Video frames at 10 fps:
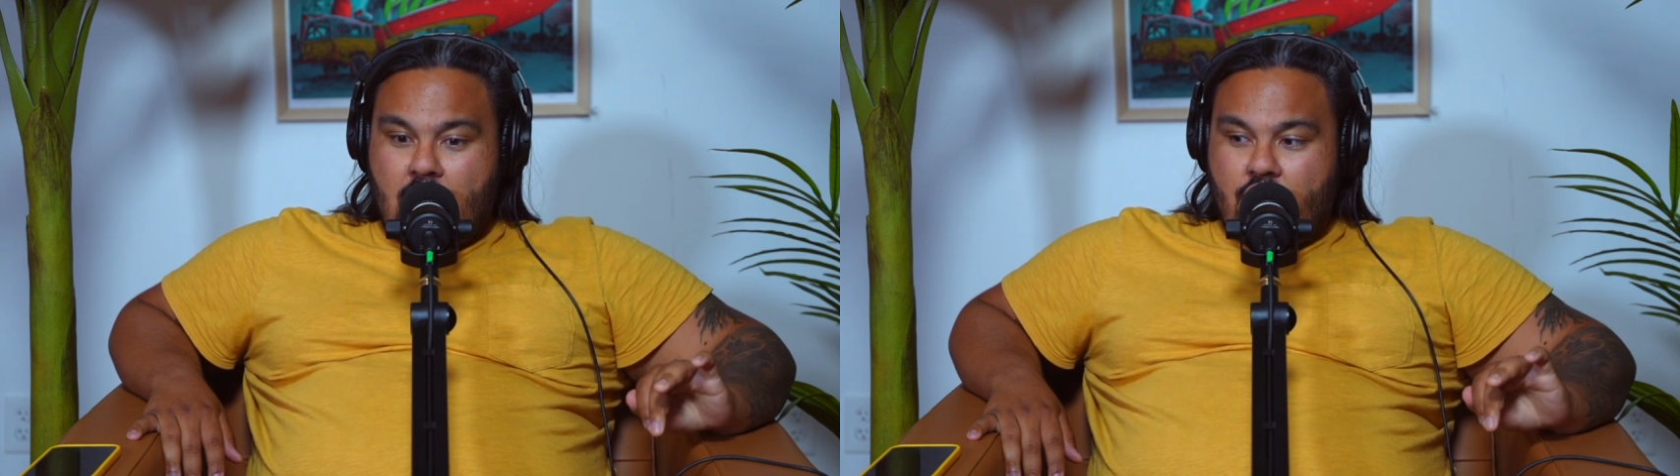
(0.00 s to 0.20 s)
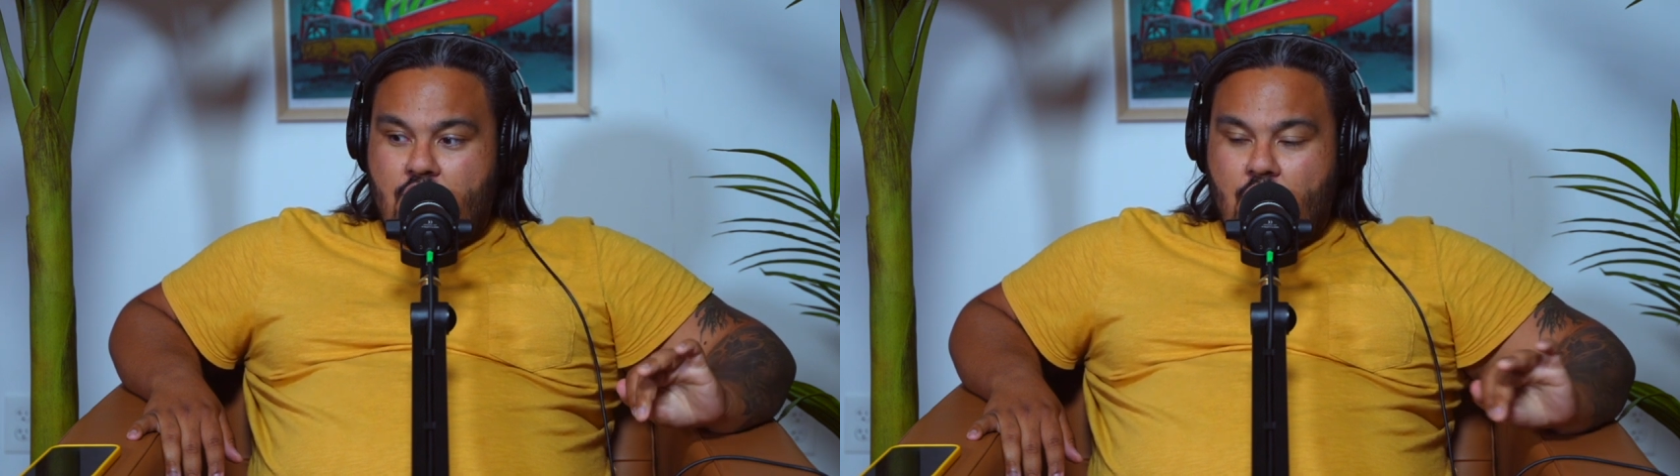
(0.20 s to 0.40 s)

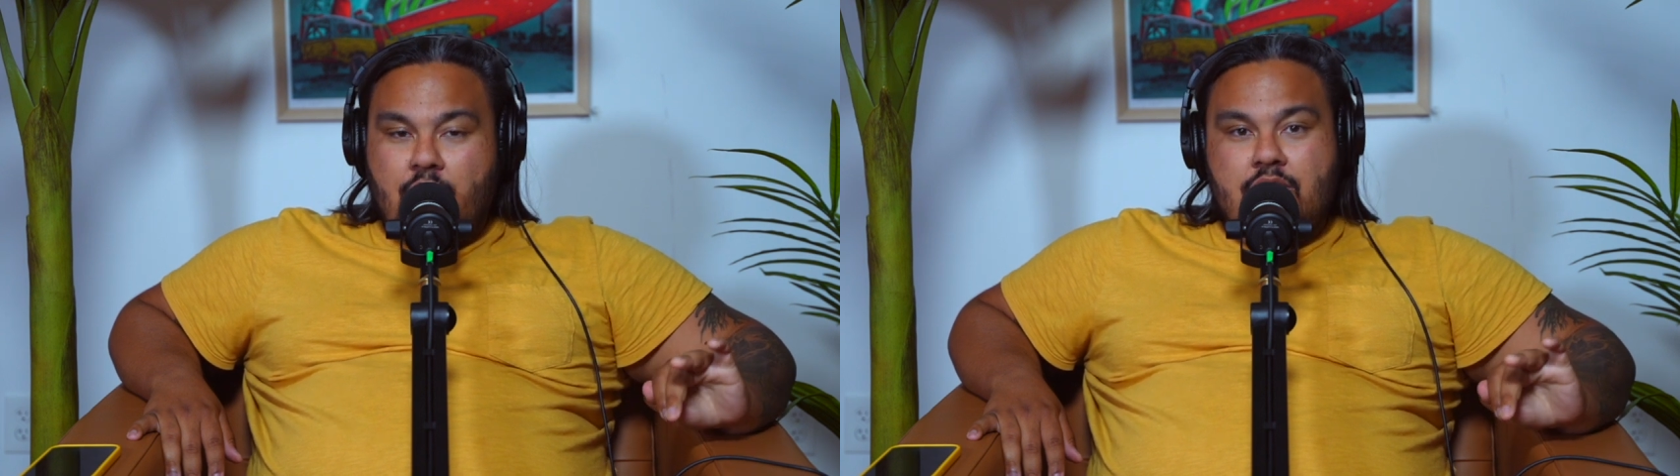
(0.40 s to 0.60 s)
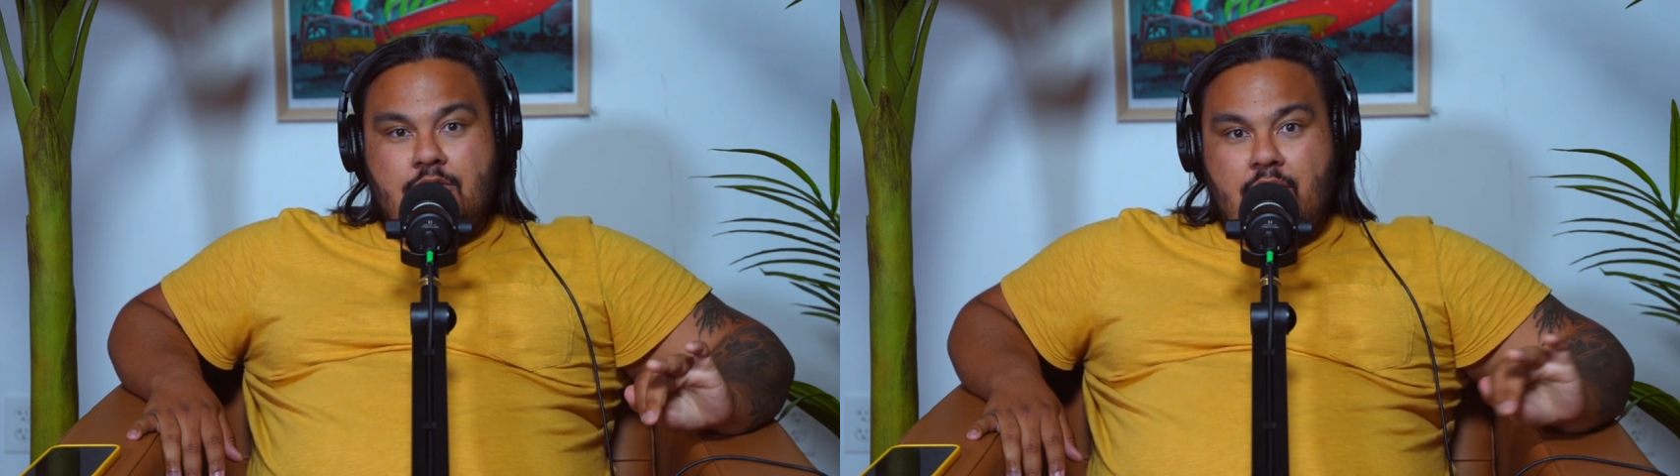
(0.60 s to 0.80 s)
are
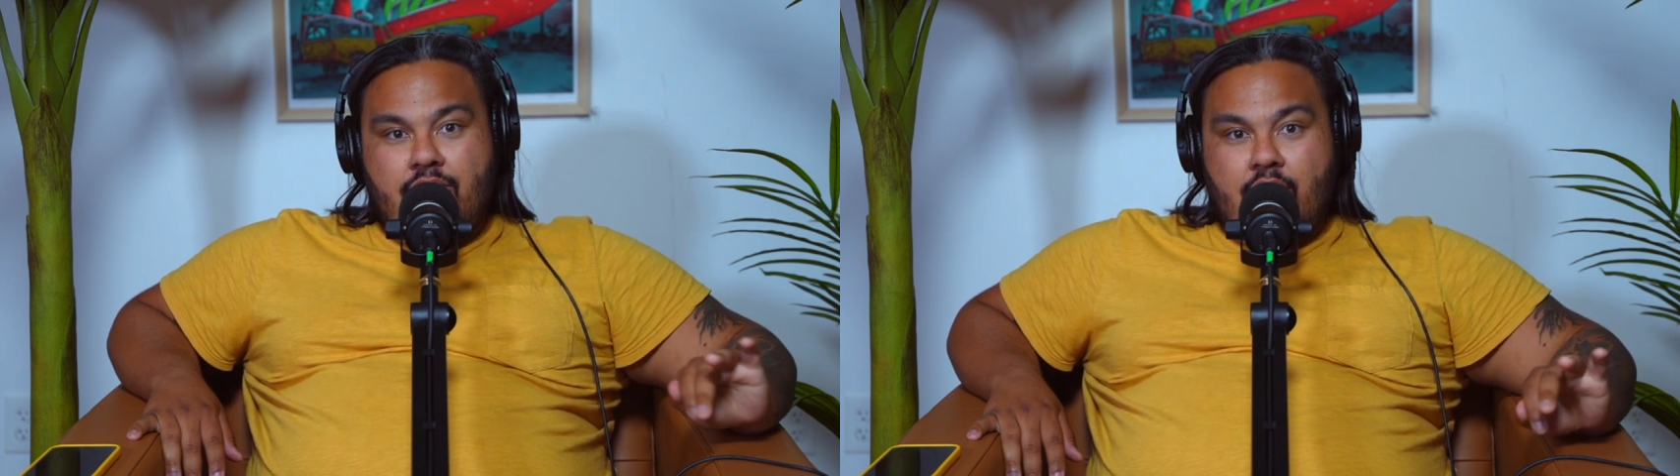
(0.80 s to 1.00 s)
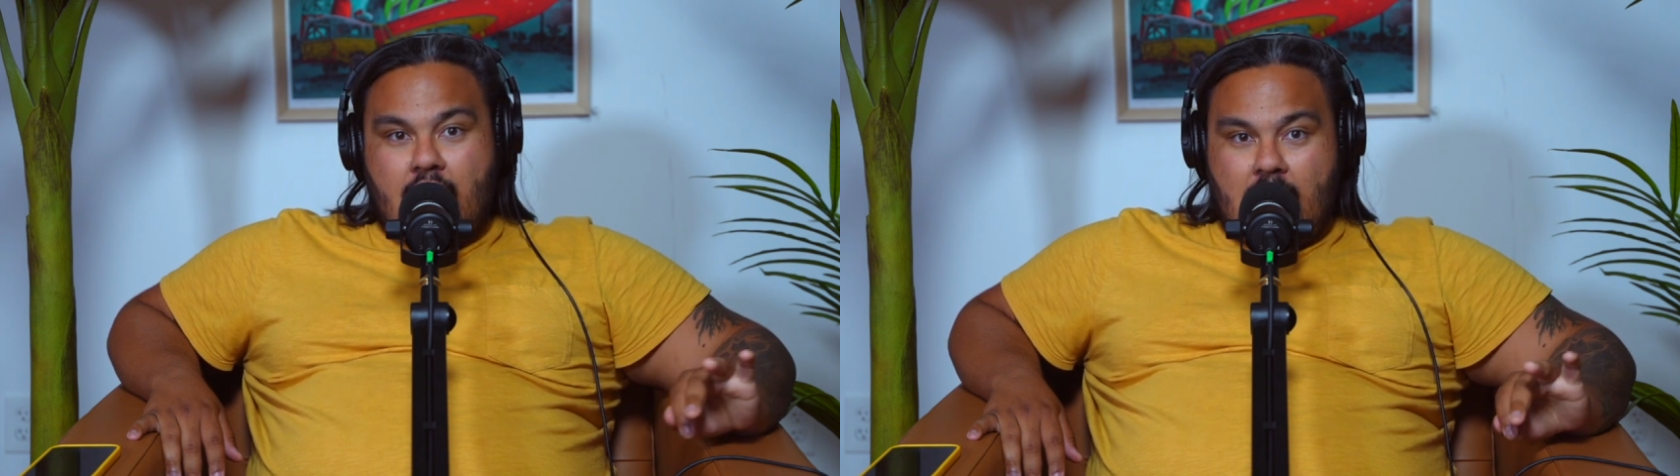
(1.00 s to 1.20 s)
going to be
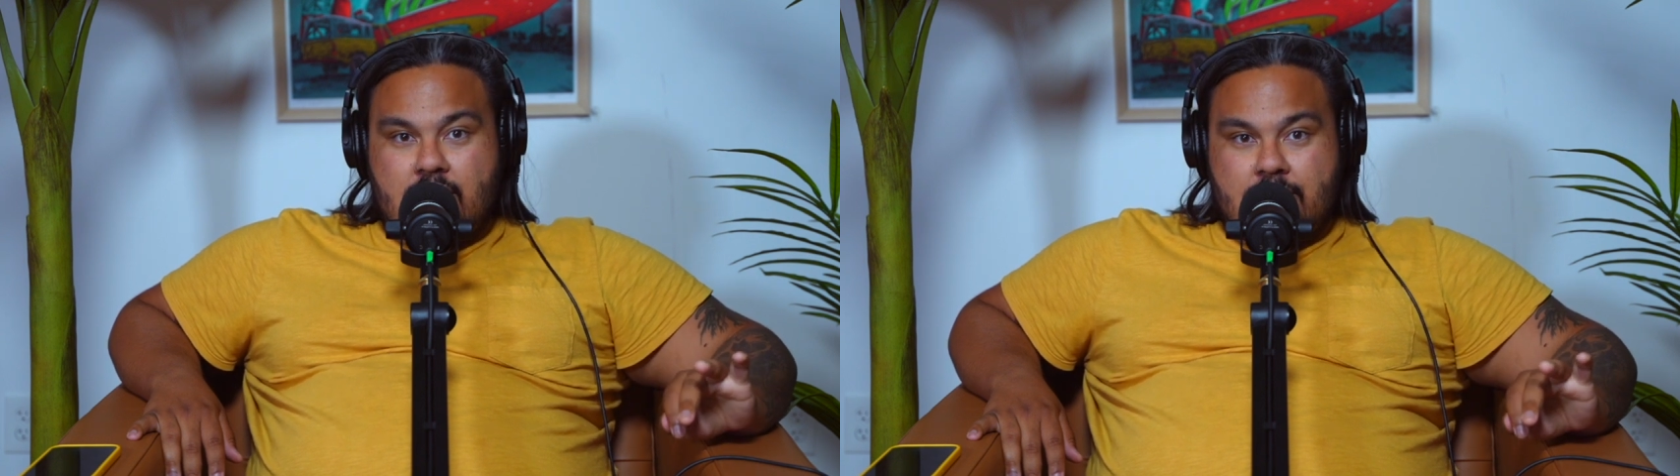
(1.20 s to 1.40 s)
forgotten.